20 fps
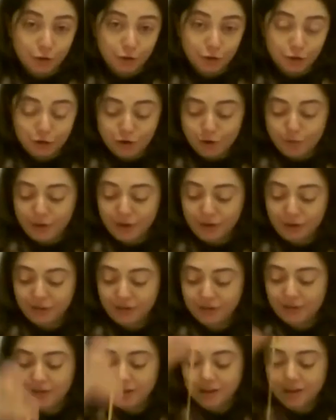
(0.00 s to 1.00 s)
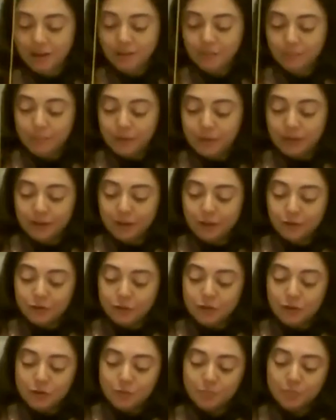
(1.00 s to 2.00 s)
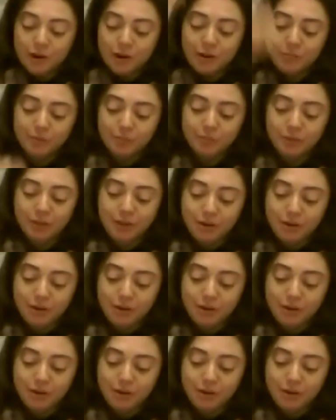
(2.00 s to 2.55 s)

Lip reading: showing, because you probably